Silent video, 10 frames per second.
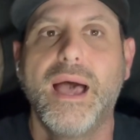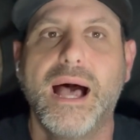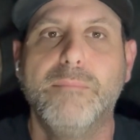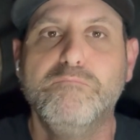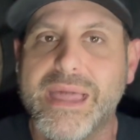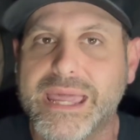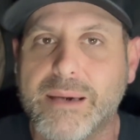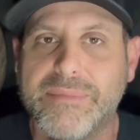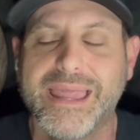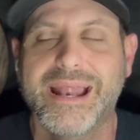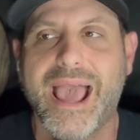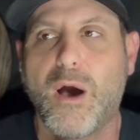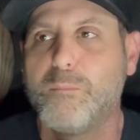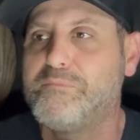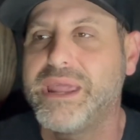Minkah being
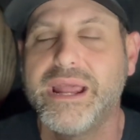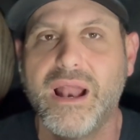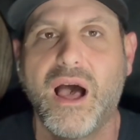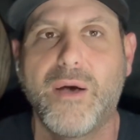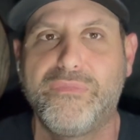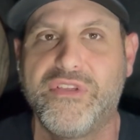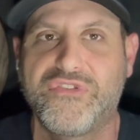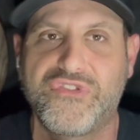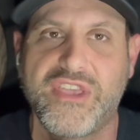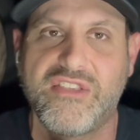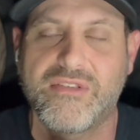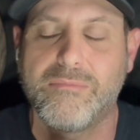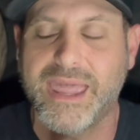out, beat up this season.